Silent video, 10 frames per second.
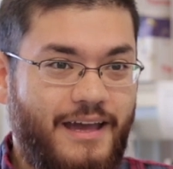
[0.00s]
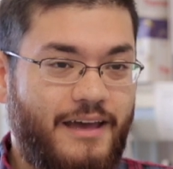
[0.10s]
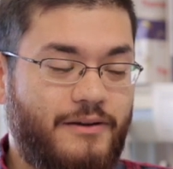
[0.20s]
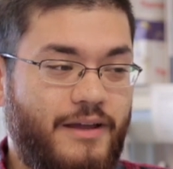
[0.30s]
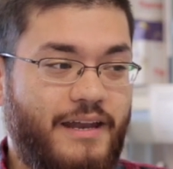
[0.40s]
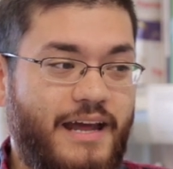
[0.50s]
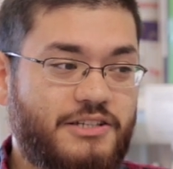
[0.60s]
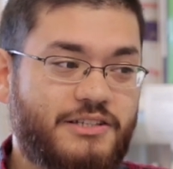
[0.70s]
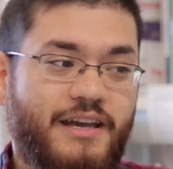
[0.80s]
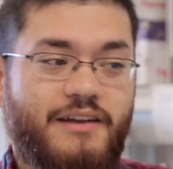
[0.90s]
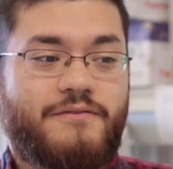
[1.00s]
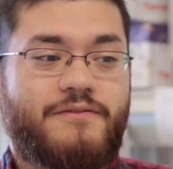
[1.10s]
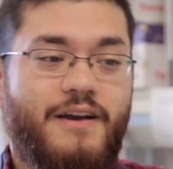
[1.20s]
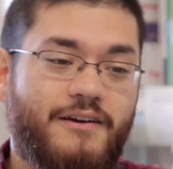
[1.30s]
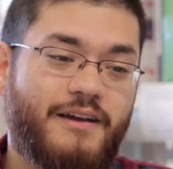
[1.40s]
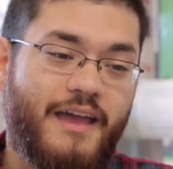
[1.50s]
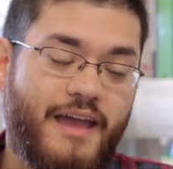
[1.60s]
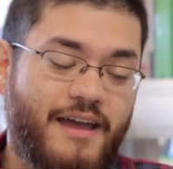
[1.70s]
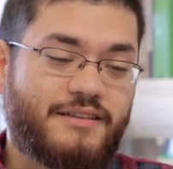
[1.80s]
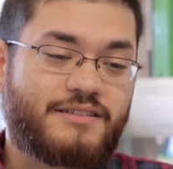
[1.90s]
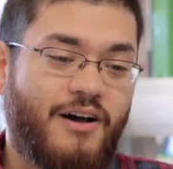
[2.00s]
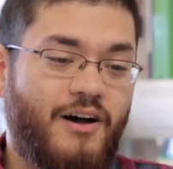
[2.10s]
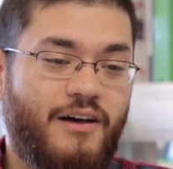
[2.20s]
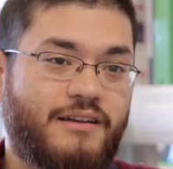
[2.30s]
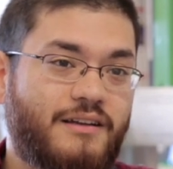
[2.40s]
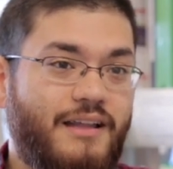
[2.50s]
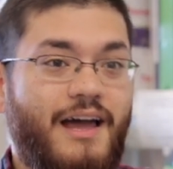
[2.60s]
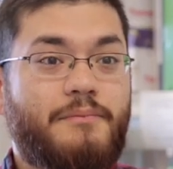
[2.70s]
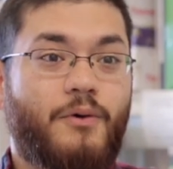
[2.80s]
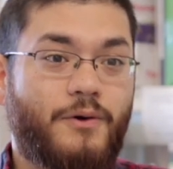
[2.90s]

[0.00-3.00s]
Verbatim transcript: And it actually had a very hands-on lab